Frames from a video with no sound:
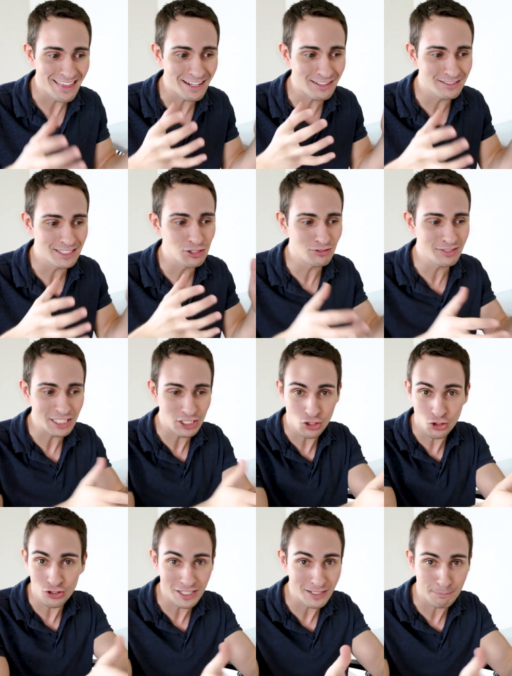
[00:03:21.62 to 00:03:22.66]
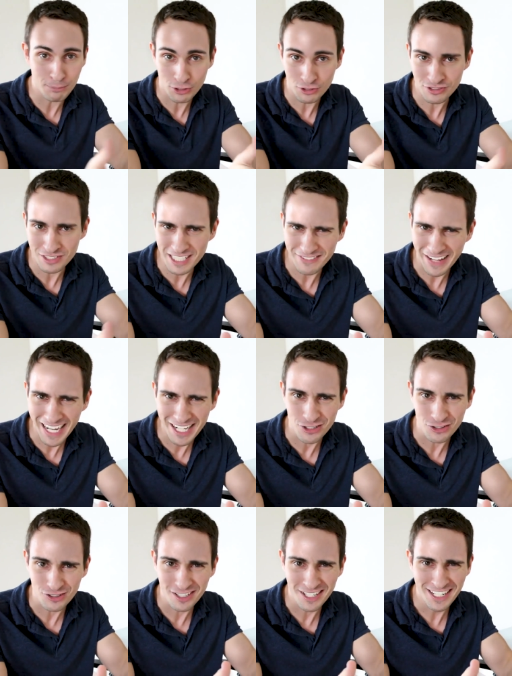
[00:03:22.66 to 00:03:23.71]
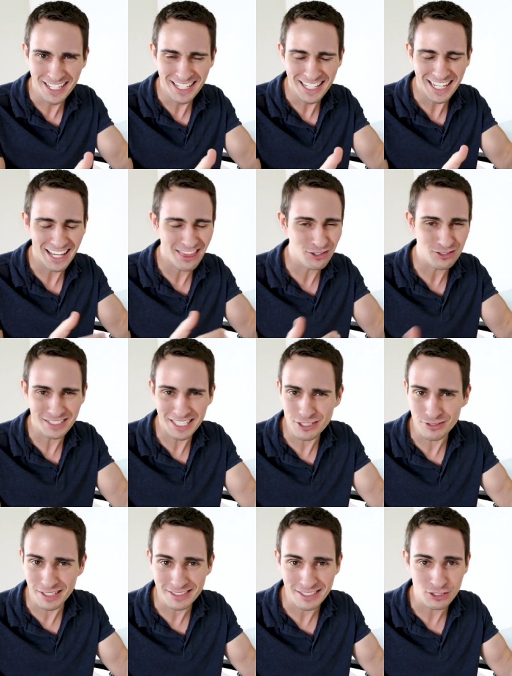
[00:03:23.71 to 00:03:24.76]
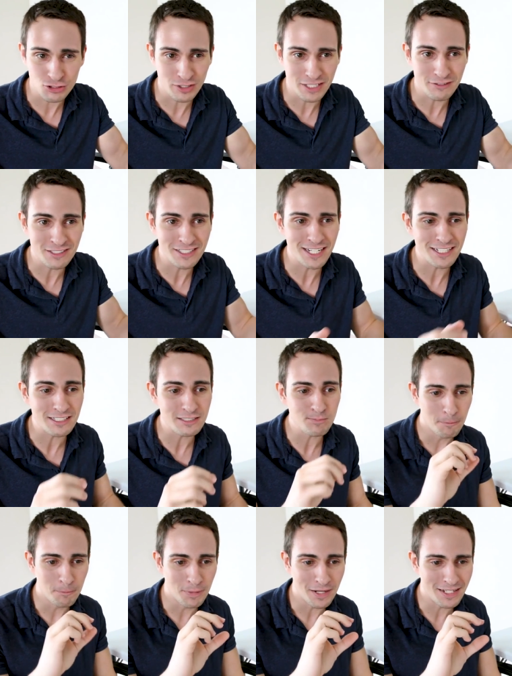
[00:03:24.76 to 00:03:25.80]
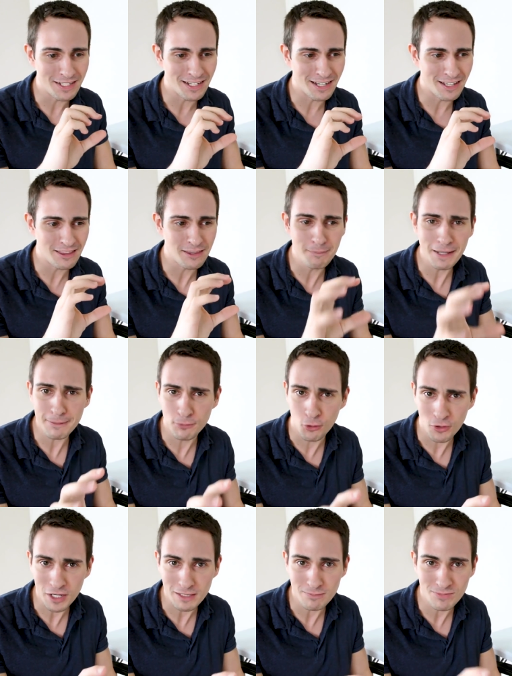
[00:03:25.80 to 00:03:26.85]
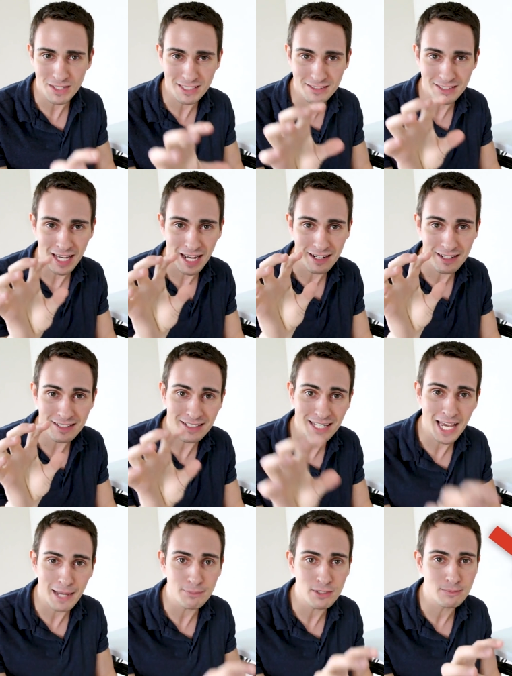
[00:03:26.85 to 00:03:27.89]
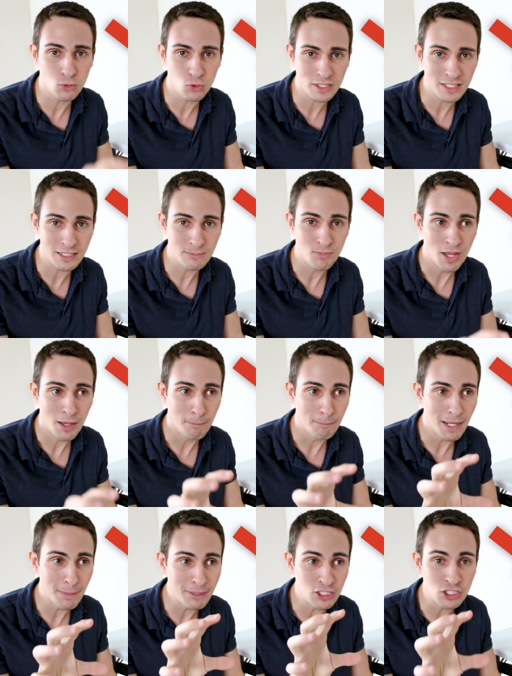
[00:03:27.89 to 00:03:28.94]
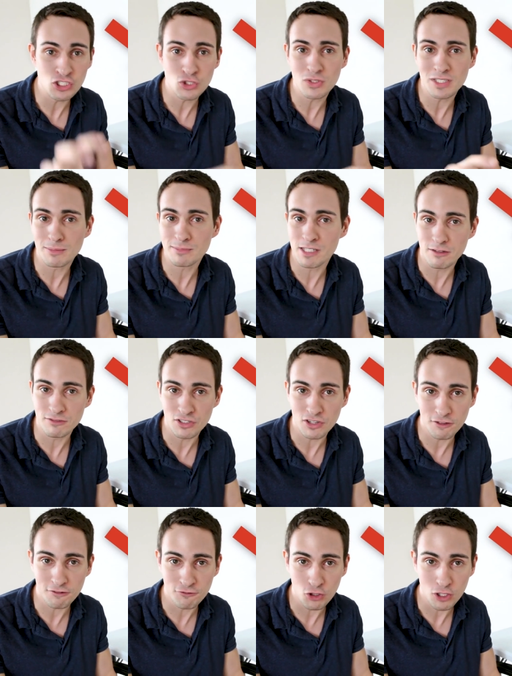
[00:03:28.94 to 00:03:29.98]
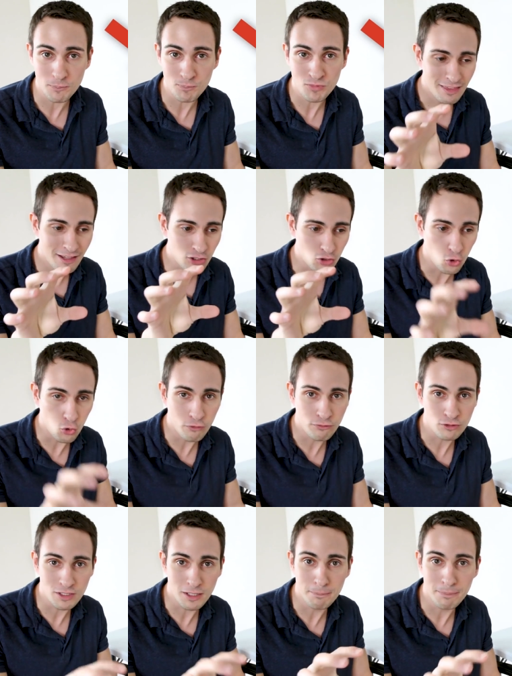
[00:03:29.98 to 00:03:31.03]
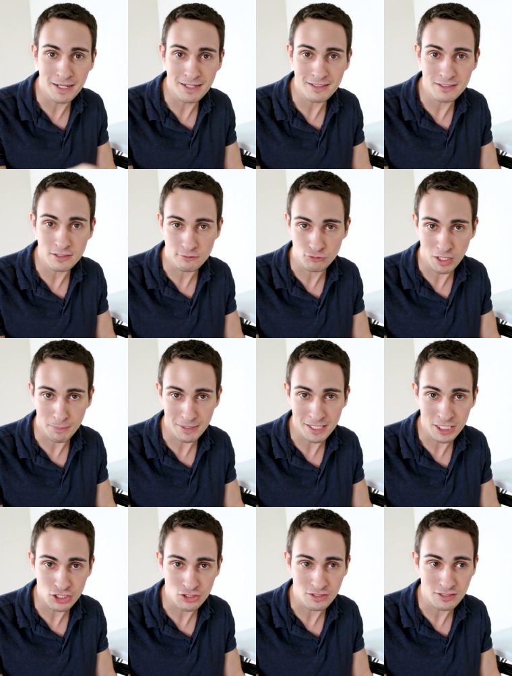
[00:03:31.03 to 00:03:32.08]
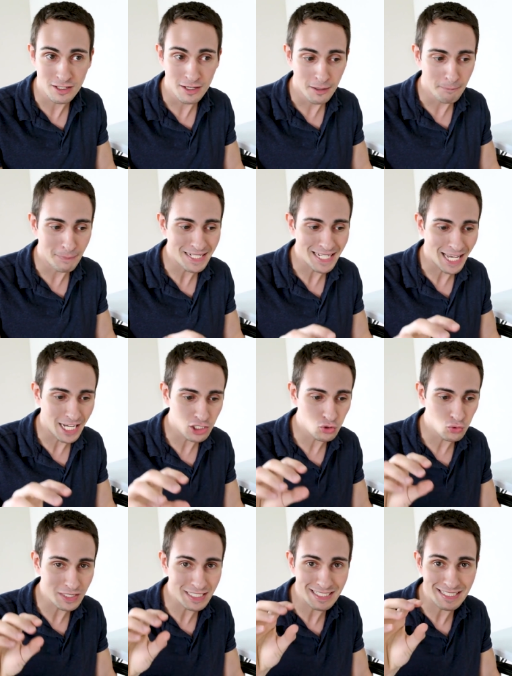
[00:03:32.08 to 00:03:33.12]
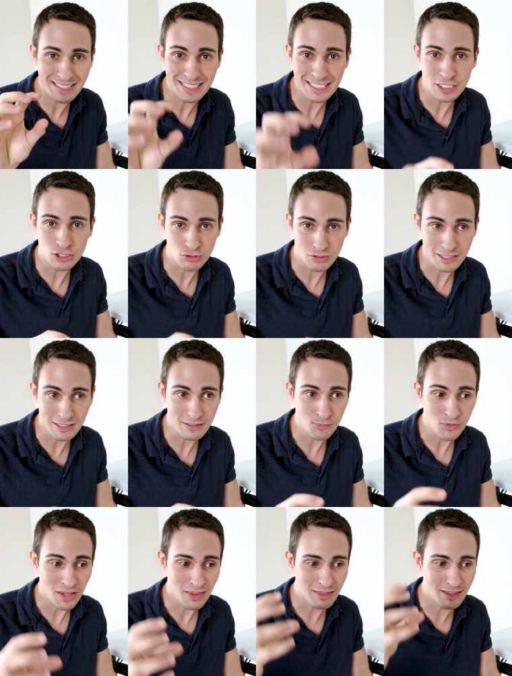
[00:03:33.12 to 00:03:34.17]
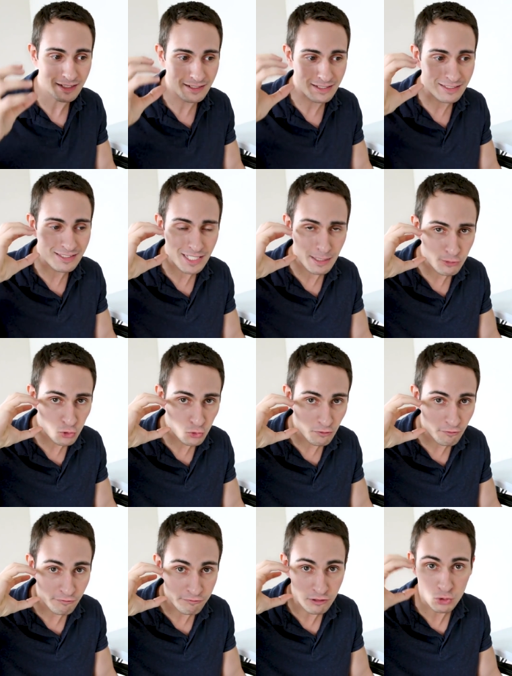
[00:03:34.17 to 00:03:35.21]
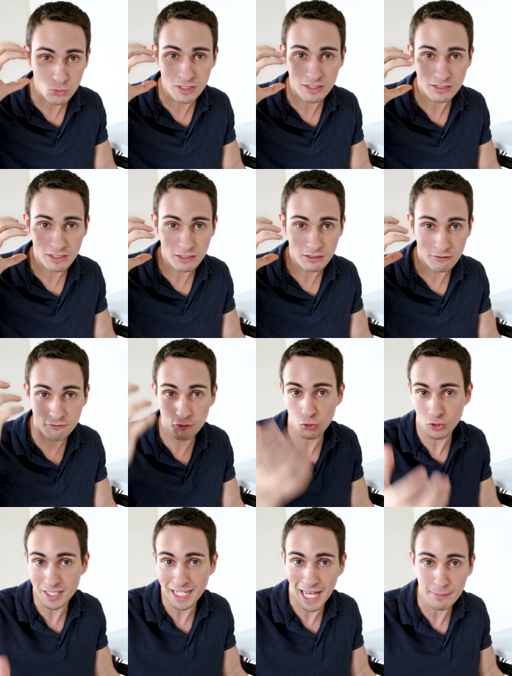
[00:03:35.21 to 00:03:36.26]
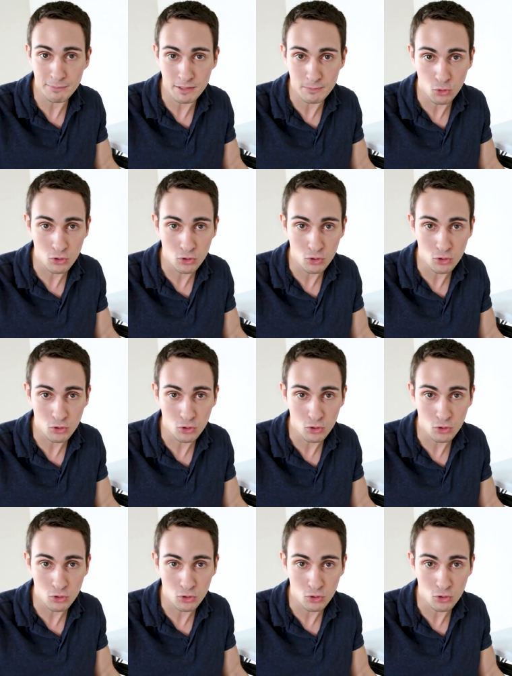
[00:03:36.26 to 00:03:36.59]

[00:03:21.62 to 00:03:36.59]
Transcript: they literally couldn't perceive anger. And there's an interesting string of studies, but uh, the main point is that Captain Morgan might be shooting themselves in the foot. Their overabundance of repetitions might actually decrease the conceptual fluency for Captain